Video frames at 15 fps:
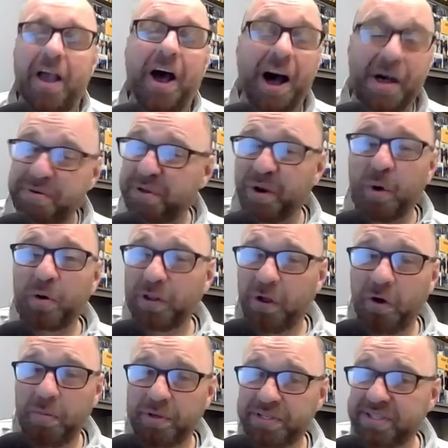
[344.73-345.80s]
other than
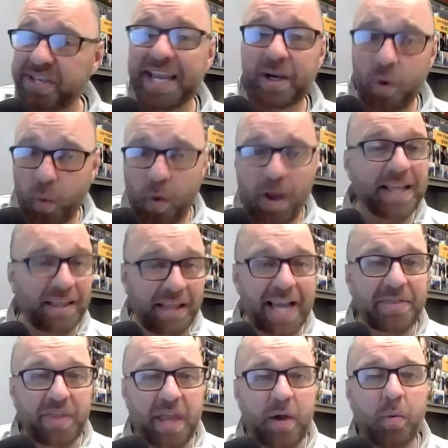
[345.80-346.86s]
Oklahoma State quite
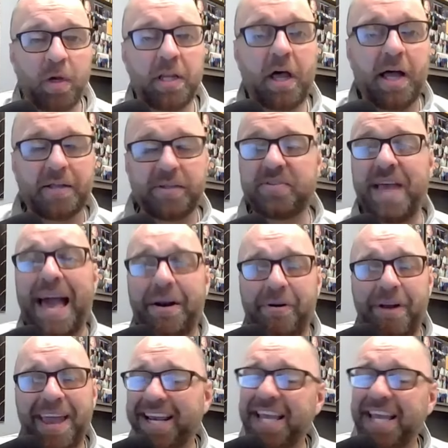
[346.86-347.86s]
like they will on Saturday.